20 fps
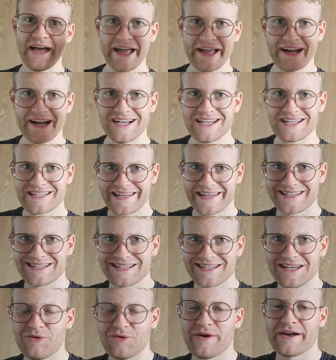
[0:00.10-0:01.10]
guys, this is
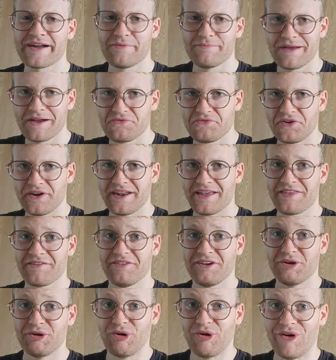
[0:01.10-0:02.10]
Rene, welcome back for another
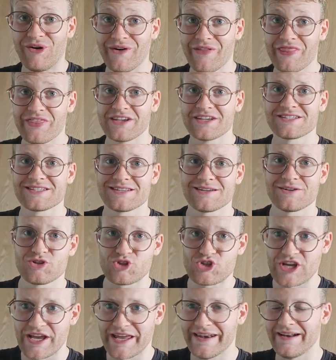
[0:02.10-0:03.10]
video on this
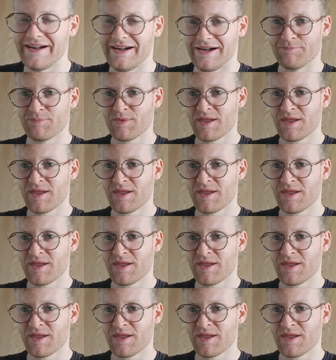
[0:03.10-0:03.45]
channel.